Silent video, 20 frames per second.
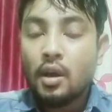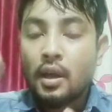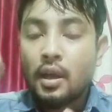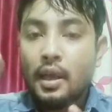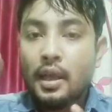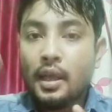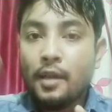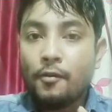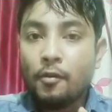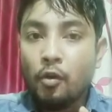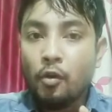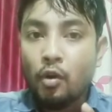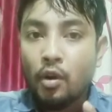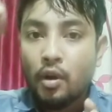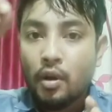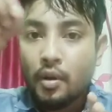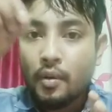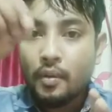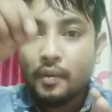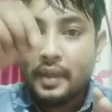if
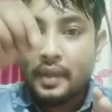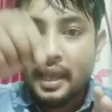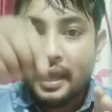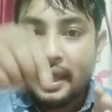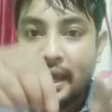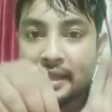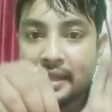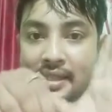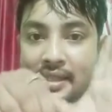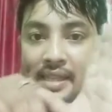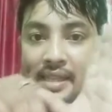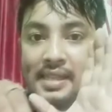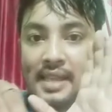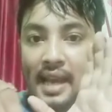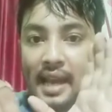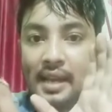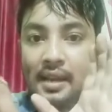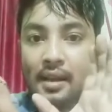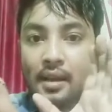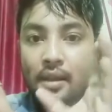they gets
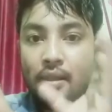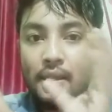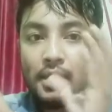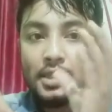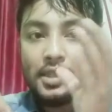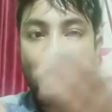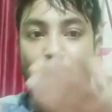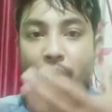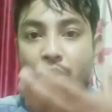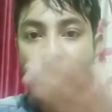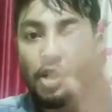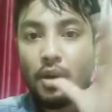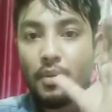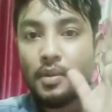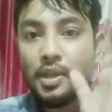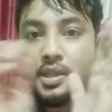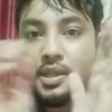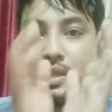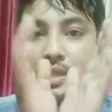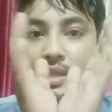inside, this is a picture,
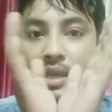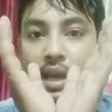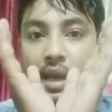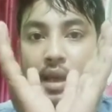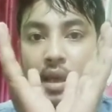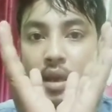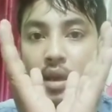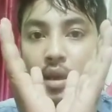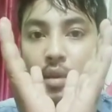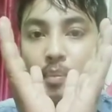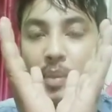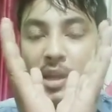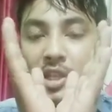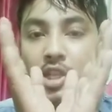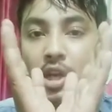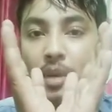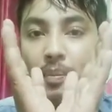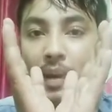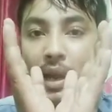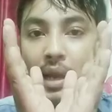this is pitcher
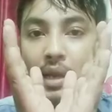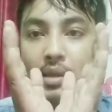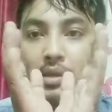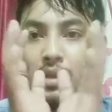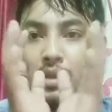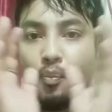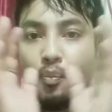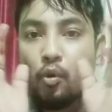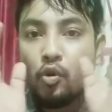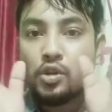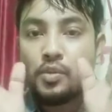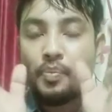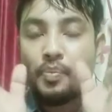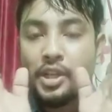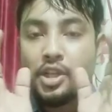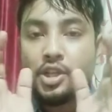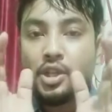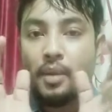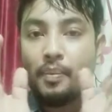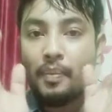plant, suppose
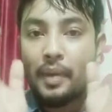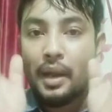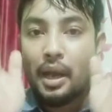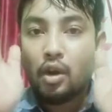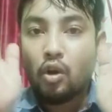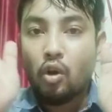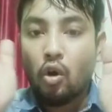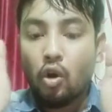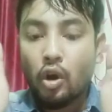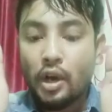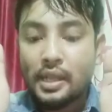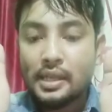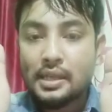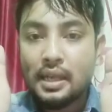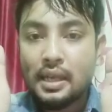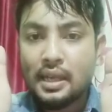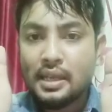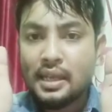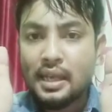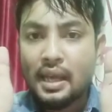pitcher plant, or in
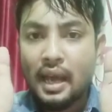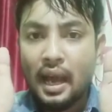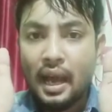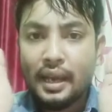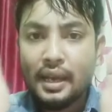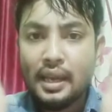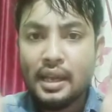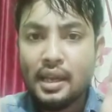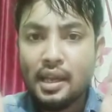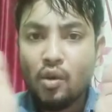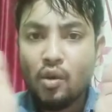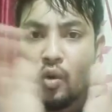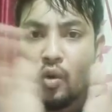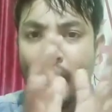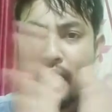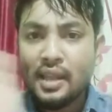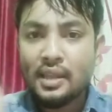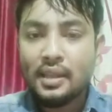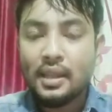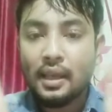honeydew,
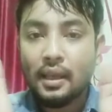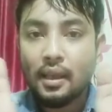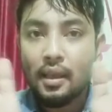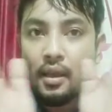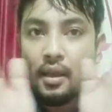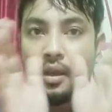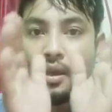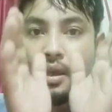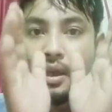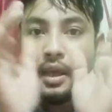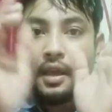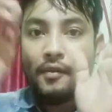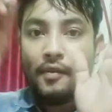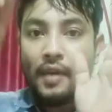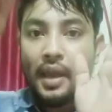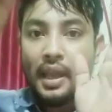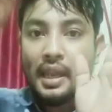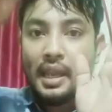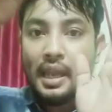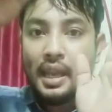anything, if
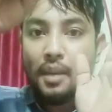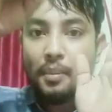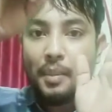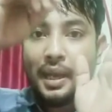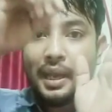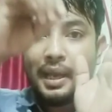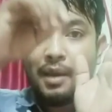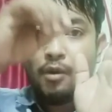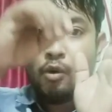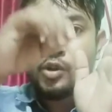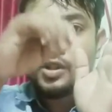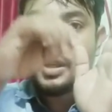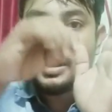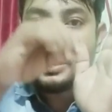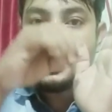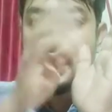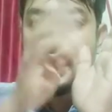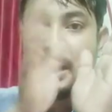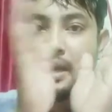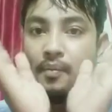any animal goes
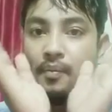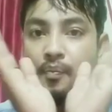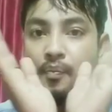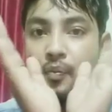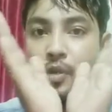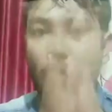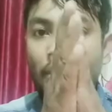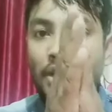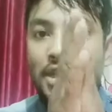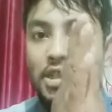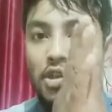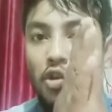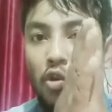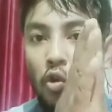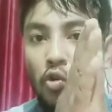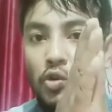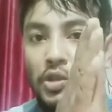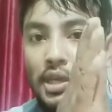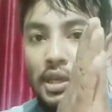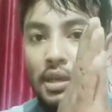inside, they will just
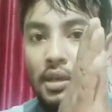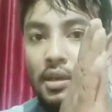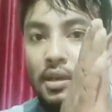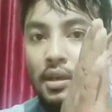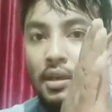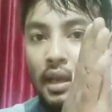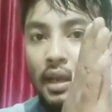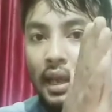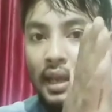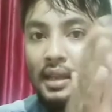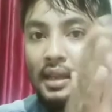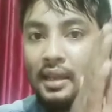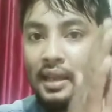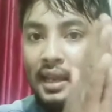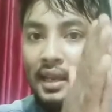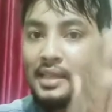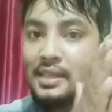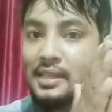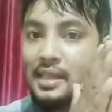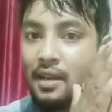close it, and that
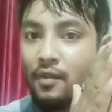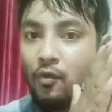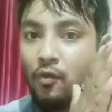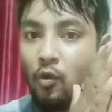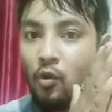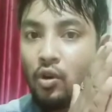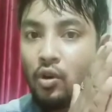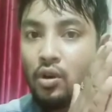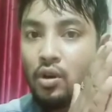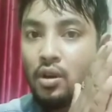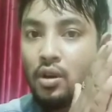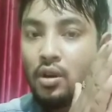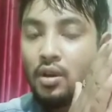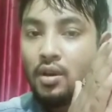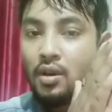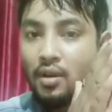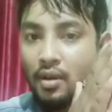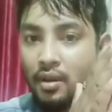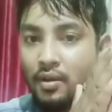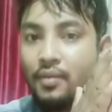is their food.
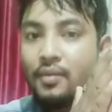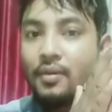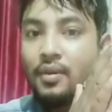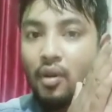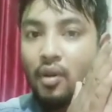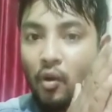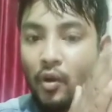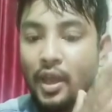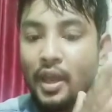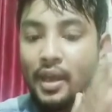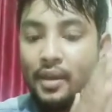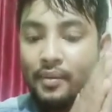Okay,